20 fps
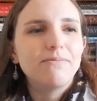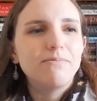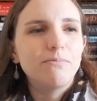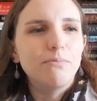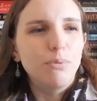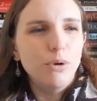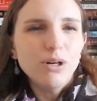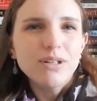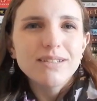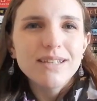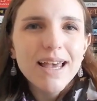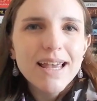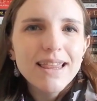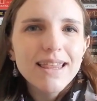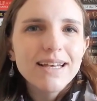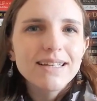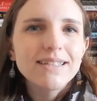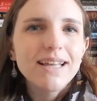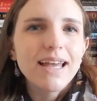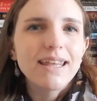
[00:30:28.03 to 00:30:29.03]
books like
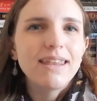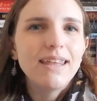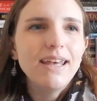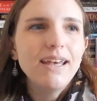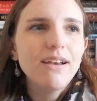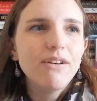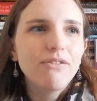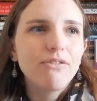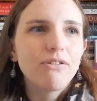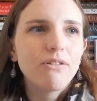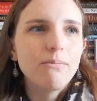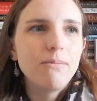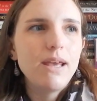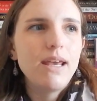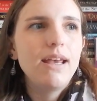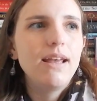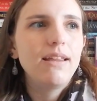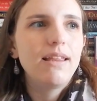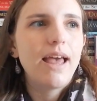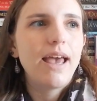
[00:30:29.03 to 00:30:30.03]
this. I think for
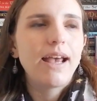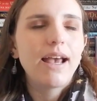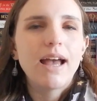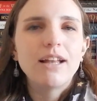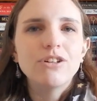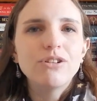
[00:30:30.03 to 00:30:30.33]
me, like,